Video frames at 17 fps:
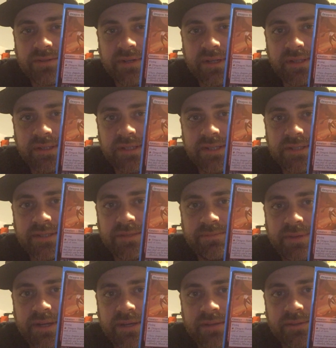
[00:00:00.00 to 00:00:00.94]
or at
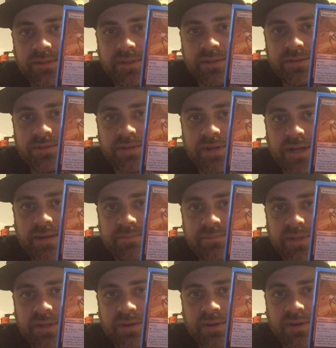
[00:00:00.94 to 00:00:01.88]
least better low
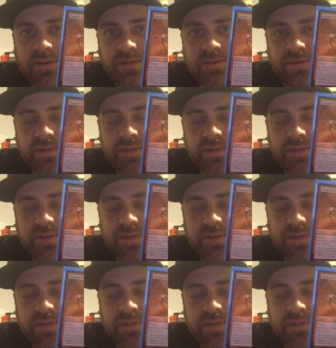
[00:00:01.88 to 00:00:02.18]
drop, all